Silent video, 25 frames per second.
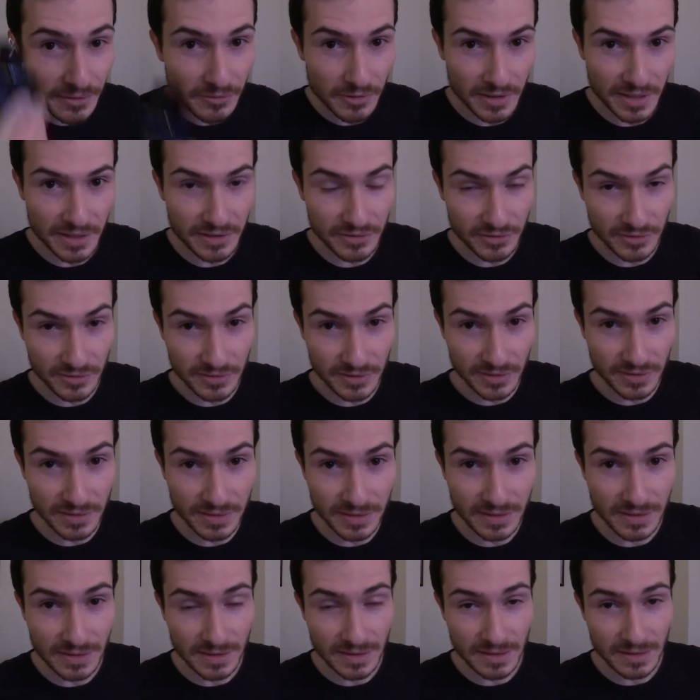occasions.
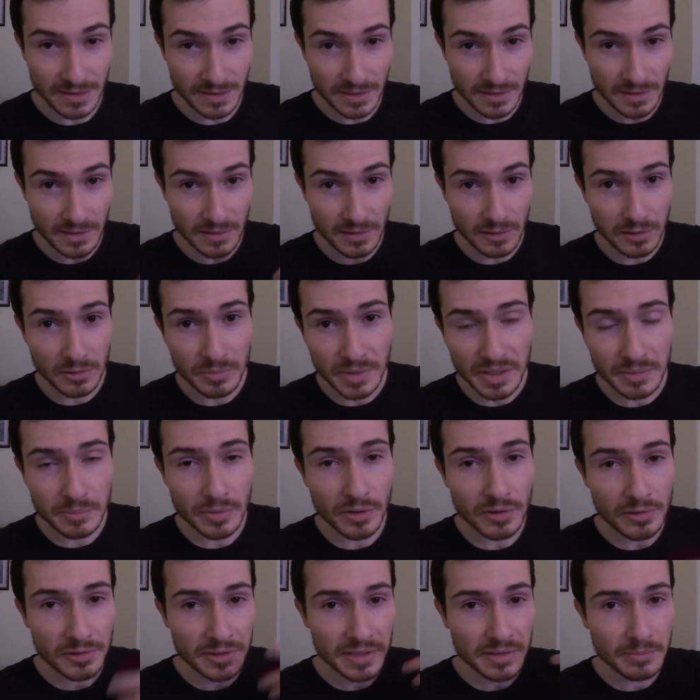Clubbing
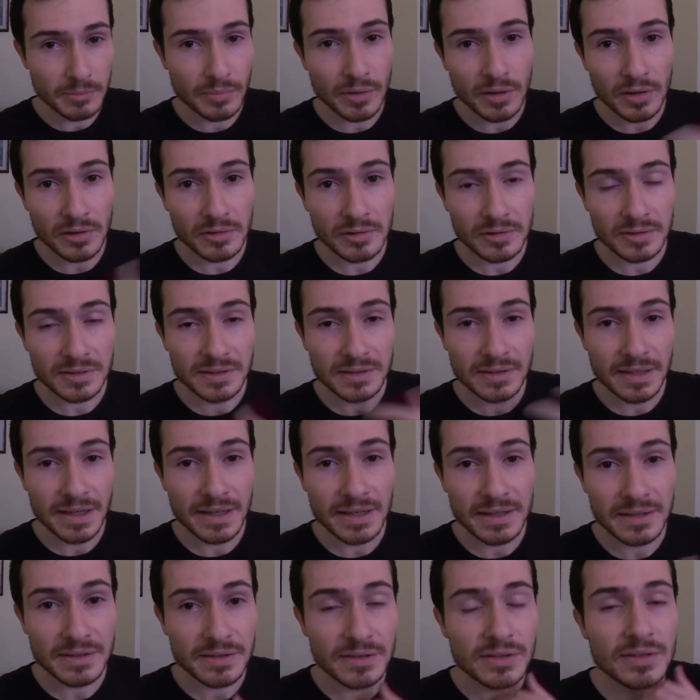party, bar,
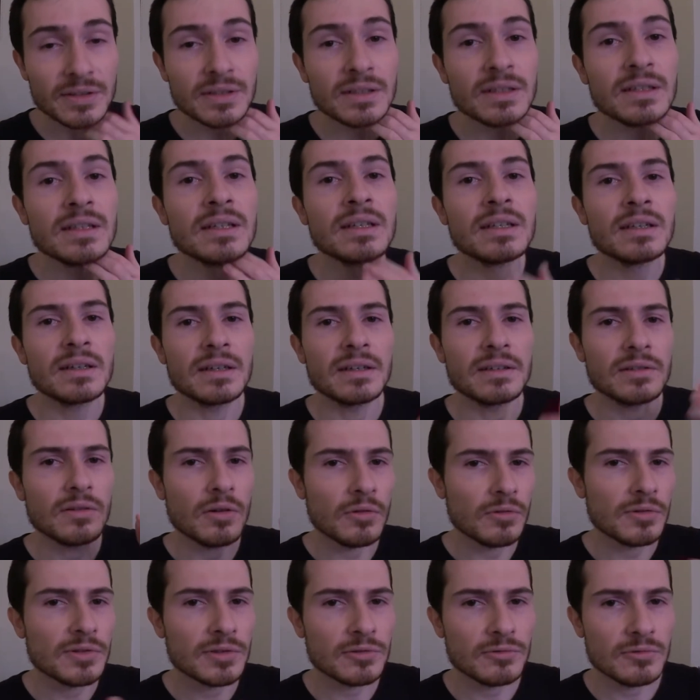date, and
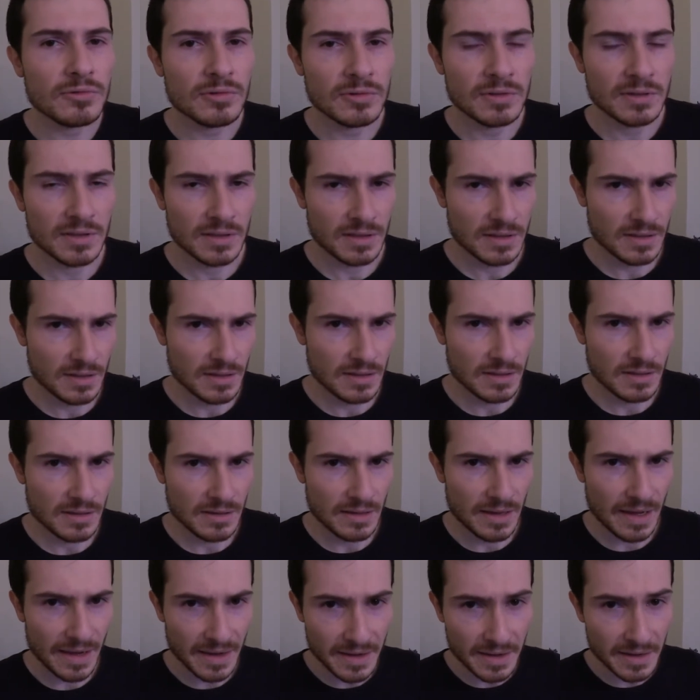also
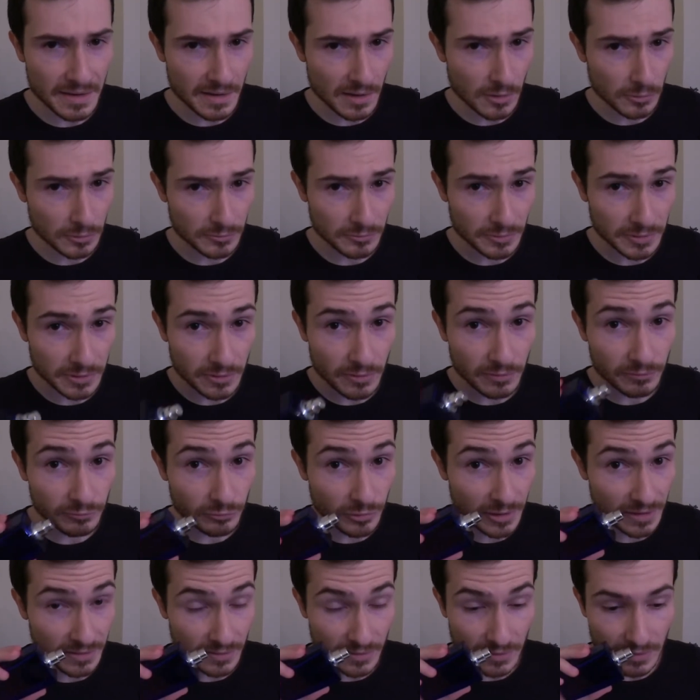hanging out with your
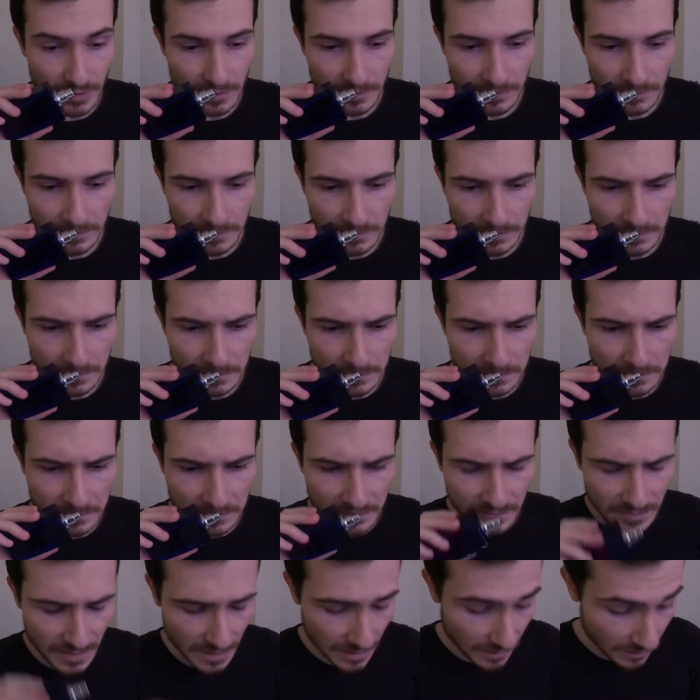friends.
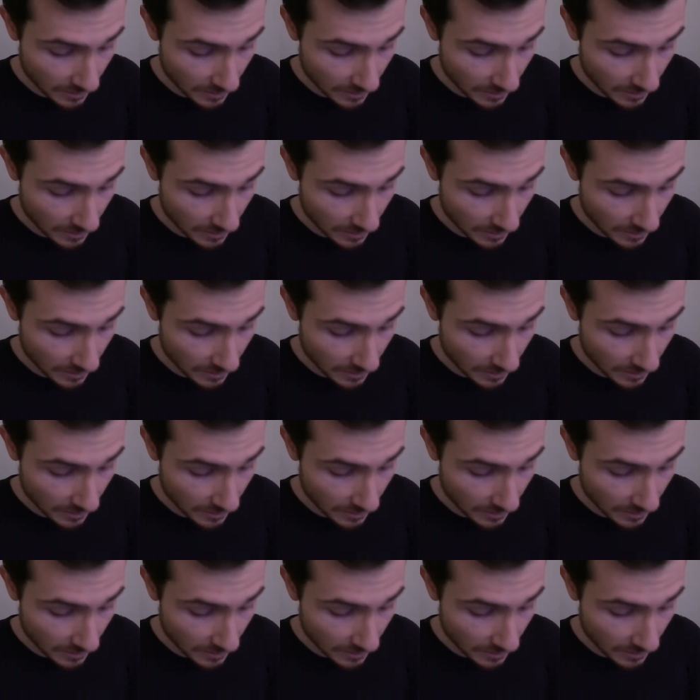A